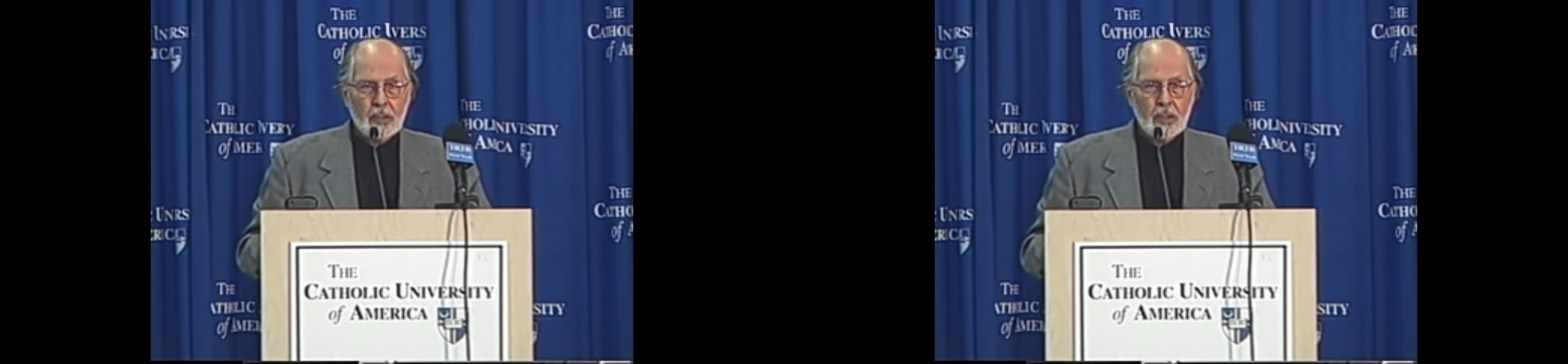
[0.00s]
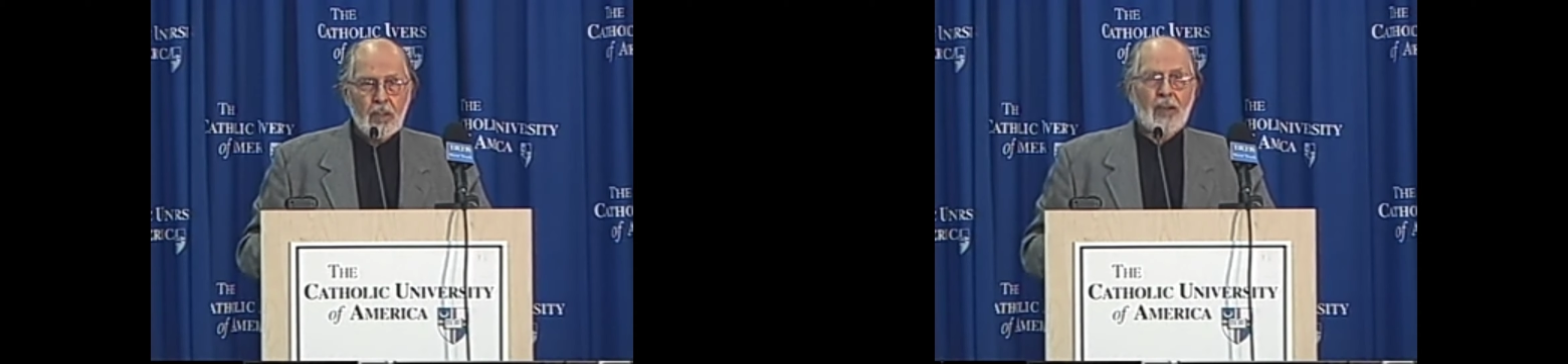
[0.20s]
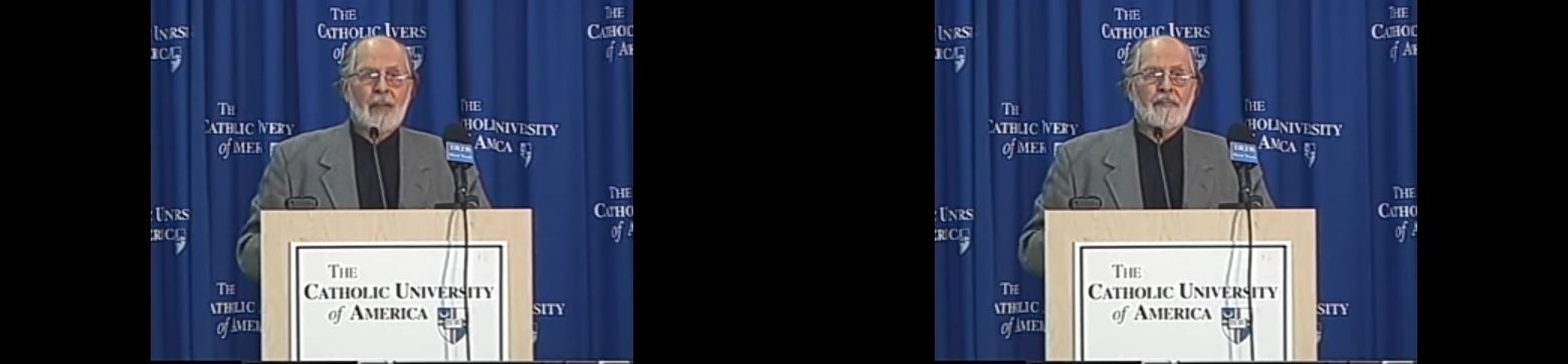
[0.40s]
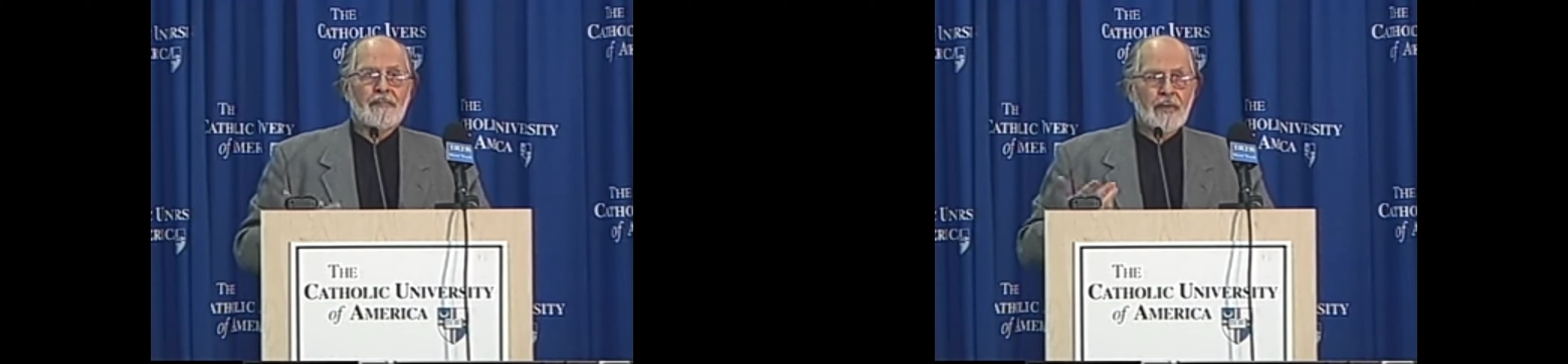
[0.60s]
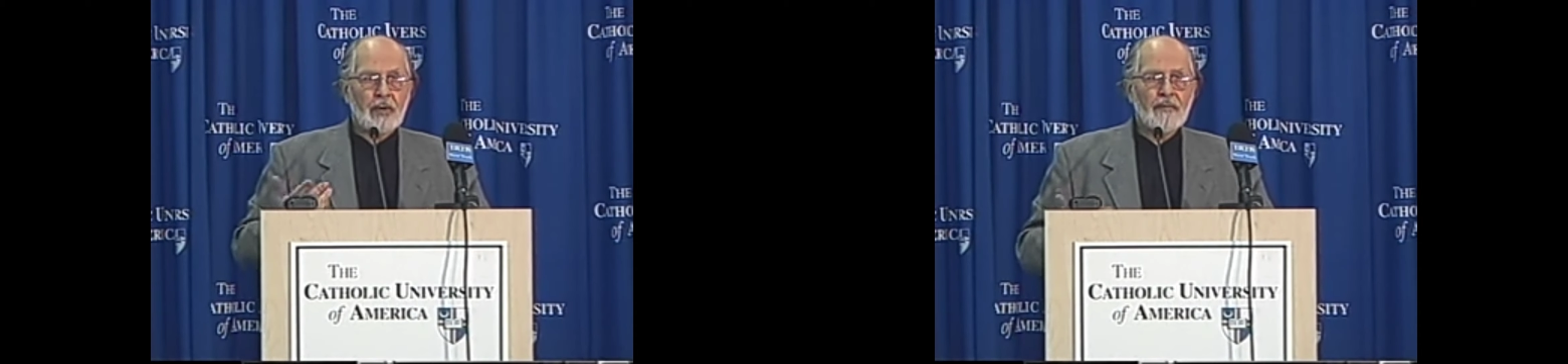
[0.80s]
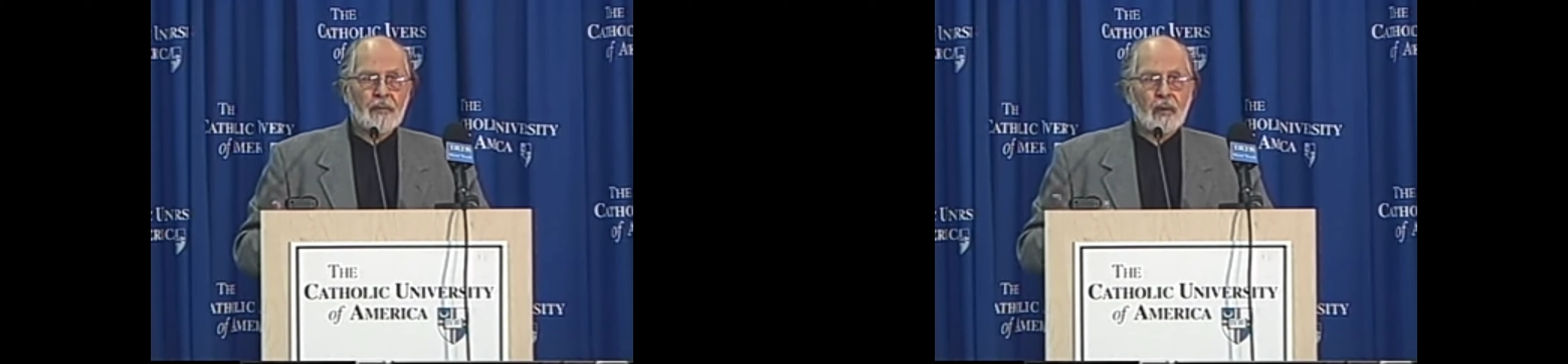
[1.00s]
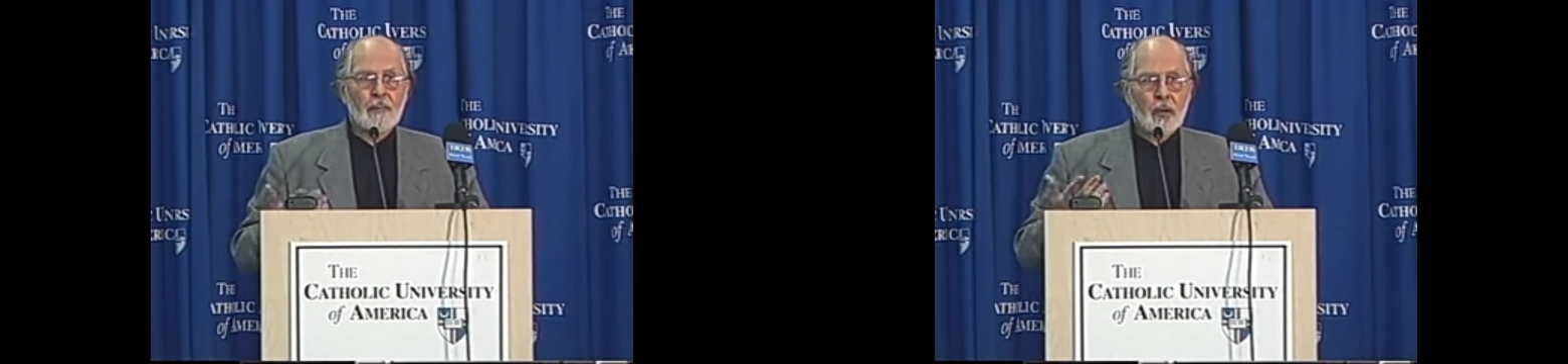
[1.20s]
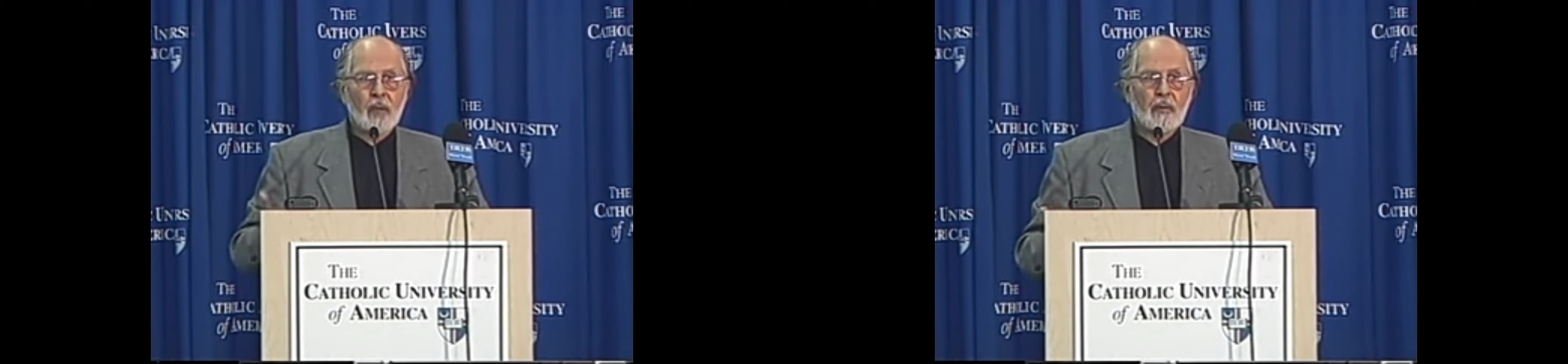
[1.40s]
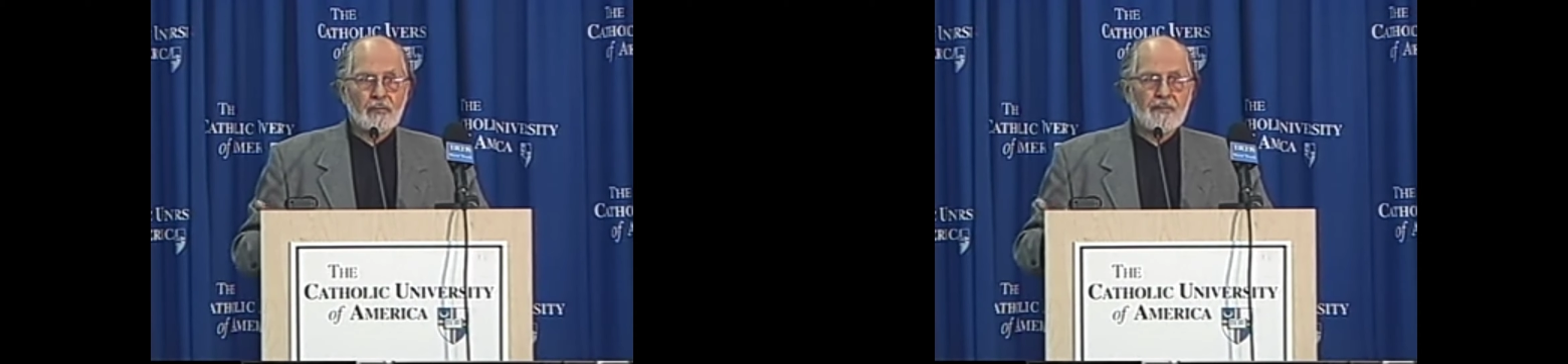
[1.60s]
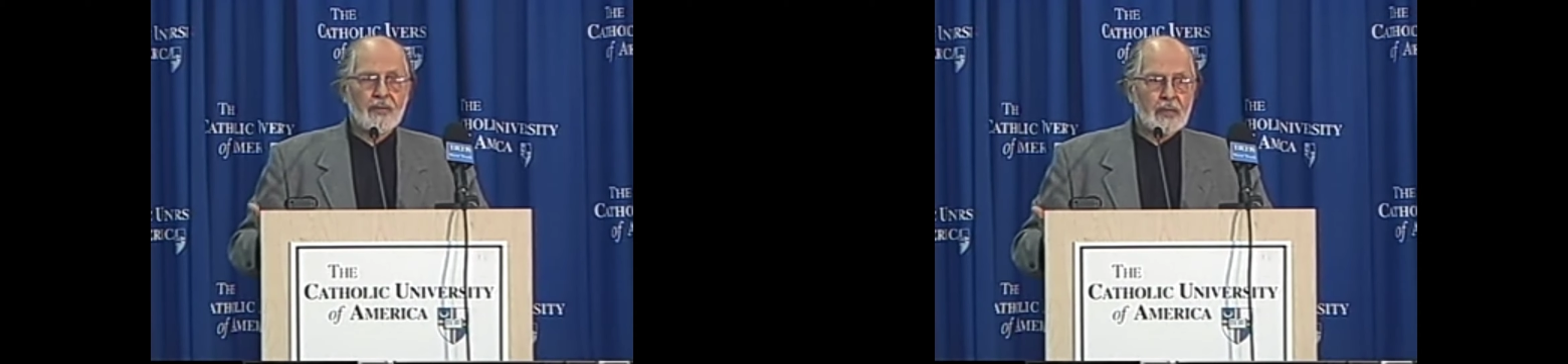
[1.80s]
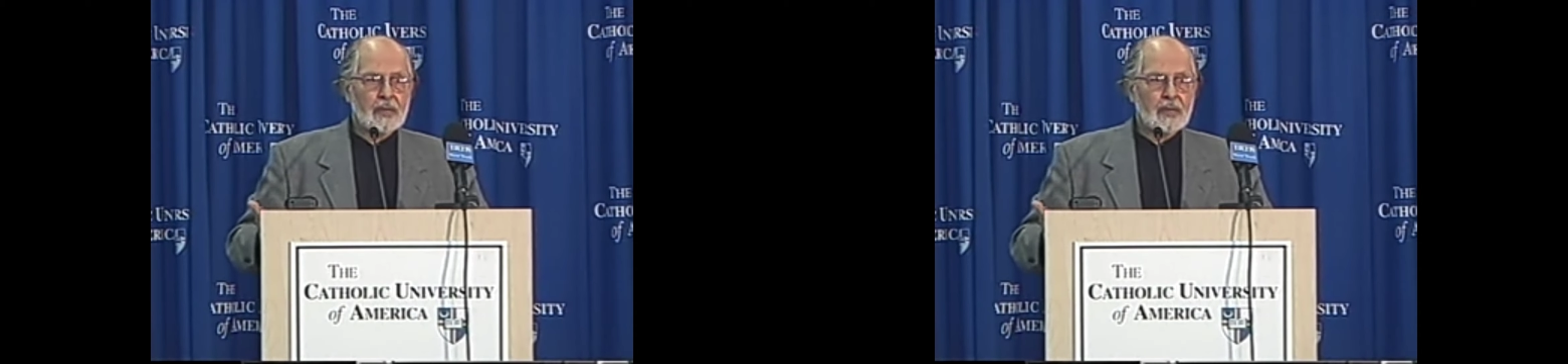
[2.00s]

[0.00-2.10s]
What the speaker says: Very, very prominent figures